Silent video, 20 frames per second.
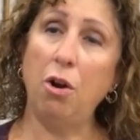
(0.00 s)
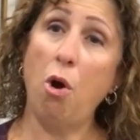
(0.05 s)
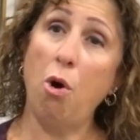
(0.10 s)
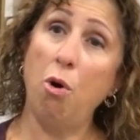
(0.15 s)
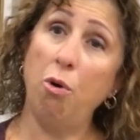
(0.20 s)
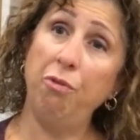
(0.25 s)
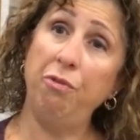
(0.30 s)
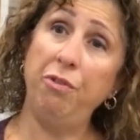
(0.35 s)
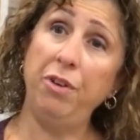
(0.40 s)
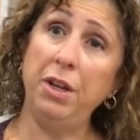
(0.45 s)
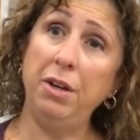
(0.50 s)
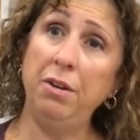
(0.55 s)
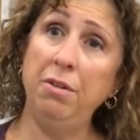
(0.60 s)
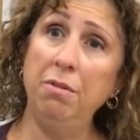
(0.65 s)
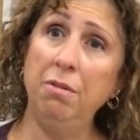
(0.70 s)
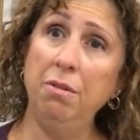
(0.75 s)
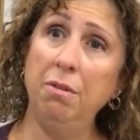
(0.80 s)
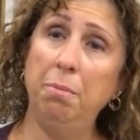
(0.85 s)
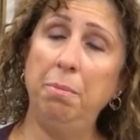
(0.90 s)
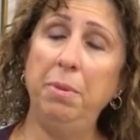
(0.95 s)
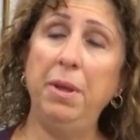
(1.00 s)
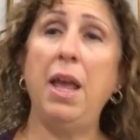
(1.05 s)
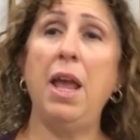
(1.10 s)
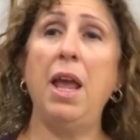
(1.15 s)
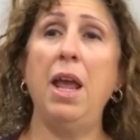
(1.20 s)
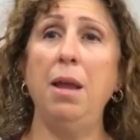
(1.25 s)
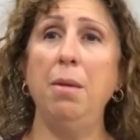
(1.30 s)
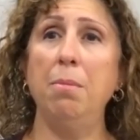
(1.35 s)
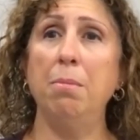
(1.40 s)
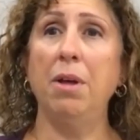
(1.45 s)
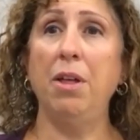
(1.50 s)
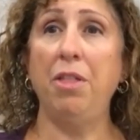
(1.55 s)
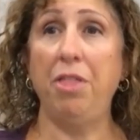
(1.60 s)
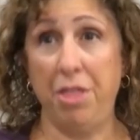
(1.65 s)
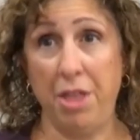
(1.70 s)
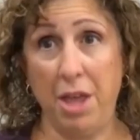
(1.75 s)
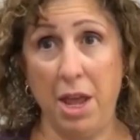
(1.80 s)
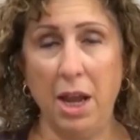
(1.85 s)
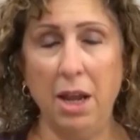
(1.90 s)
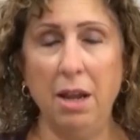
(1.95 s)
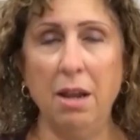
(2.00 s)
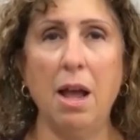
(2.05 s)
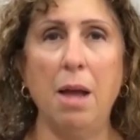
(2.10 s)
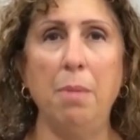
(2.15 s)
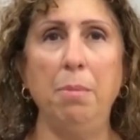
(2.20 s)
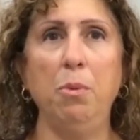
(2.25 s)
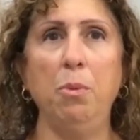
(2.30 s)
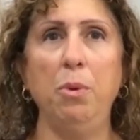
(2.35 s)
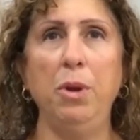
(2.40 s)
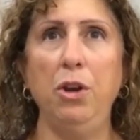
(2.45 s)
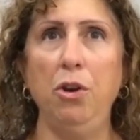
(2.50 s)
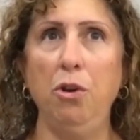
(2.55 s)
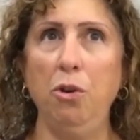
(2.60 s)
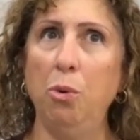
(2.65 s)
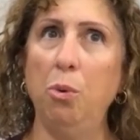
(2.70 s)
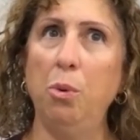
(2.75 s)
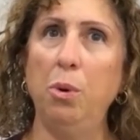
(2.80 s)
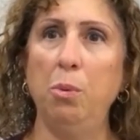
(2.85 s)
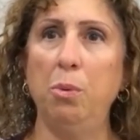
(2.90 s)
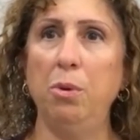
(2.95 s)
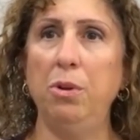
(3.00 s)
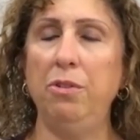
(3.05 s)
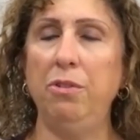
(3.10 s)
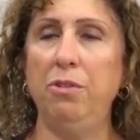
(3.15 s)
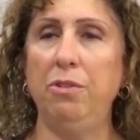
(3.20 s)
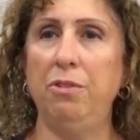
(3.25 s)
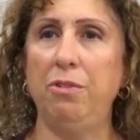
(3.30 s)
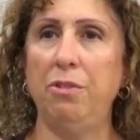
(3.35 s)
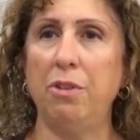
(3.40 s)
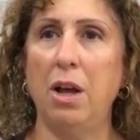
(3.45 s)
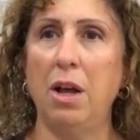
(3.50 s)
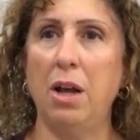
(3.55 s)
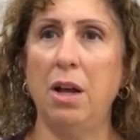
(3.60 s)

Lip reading: COVID became a thing. I mean, we knew it was